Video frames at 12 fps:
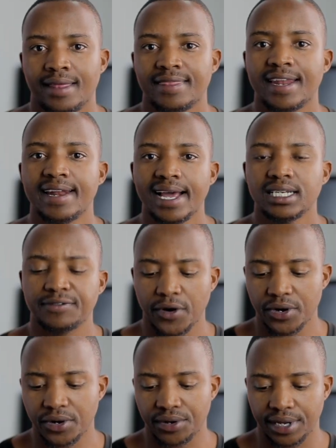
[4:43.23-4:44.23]
The next
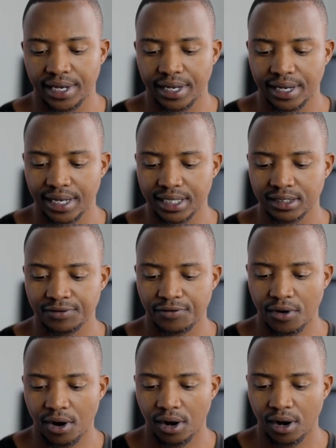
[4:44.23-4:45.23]
photo is
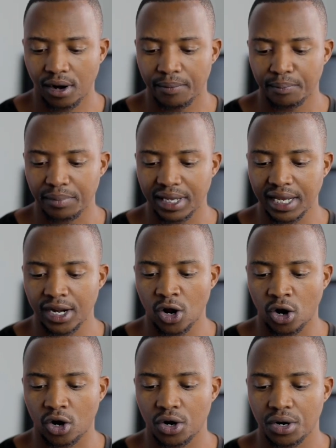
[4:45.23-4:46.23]
from
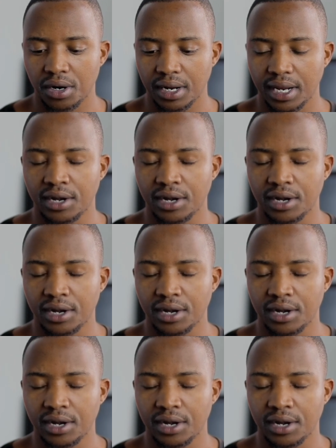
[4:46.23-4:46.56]
Enoch.